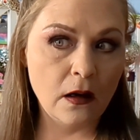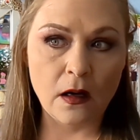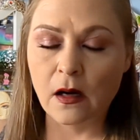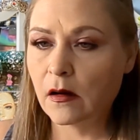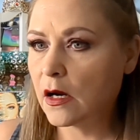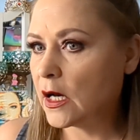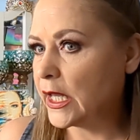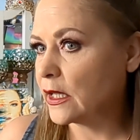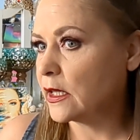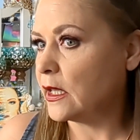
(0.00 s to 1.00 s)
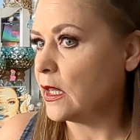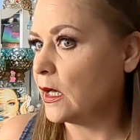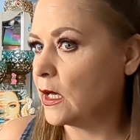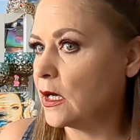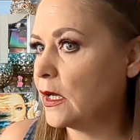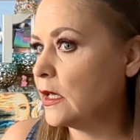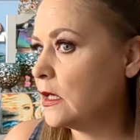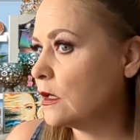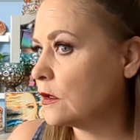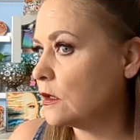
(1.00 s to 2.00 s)
All right, Leanna, I
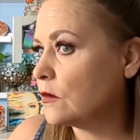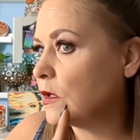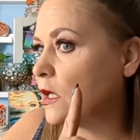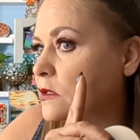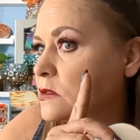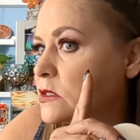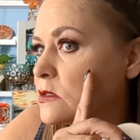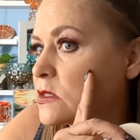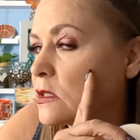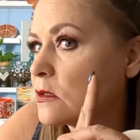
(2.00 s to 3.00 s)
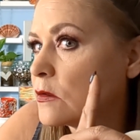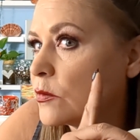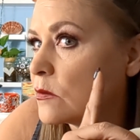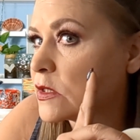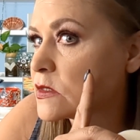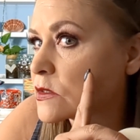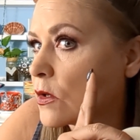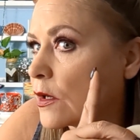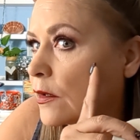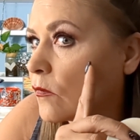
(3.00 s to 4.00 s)
hear you. Now, you can still see a little bit of my
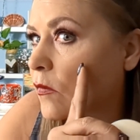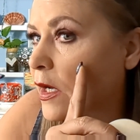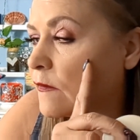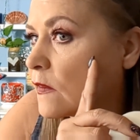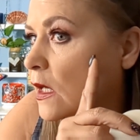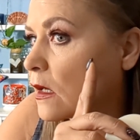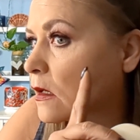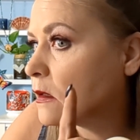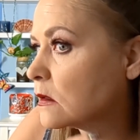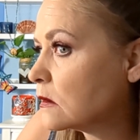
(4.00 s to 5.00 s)
scarring right there.